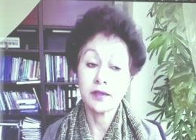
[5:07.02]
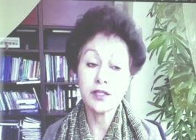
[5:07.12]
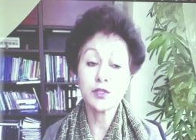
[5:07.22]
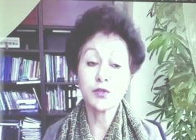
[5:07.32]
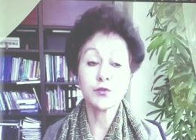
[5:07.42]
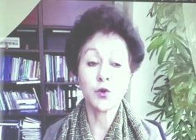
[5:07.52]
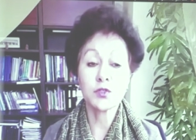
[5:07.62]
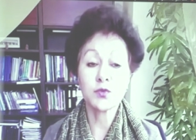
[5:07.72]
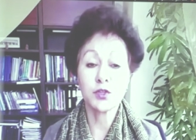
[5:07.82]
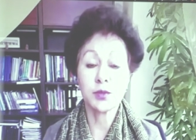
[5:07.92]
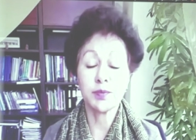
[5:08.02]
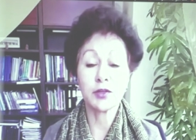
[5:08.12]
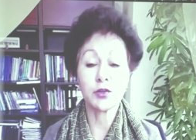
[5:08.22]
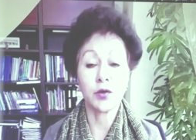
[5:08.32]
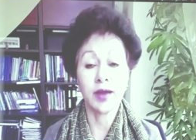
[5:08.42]
This, of course, would
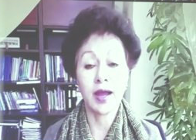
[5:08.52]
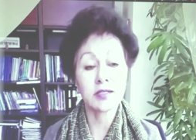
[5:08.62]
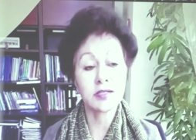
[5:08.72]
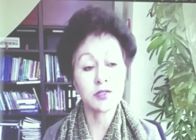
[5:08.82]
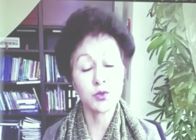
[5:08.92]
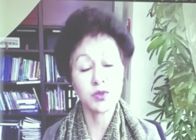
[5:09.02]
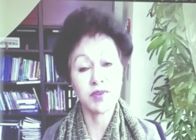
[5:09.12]
depend on access to